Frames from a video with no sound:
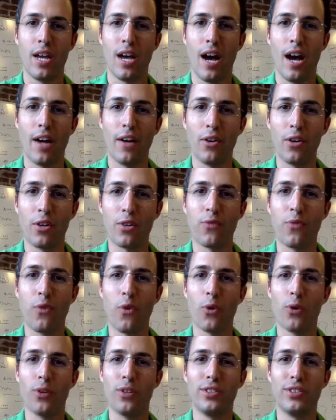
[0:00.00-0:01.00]
I look
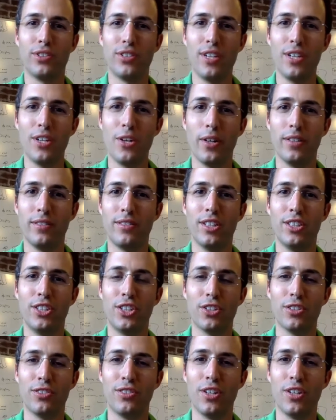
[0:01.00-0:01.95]
forward to seeing you at Digital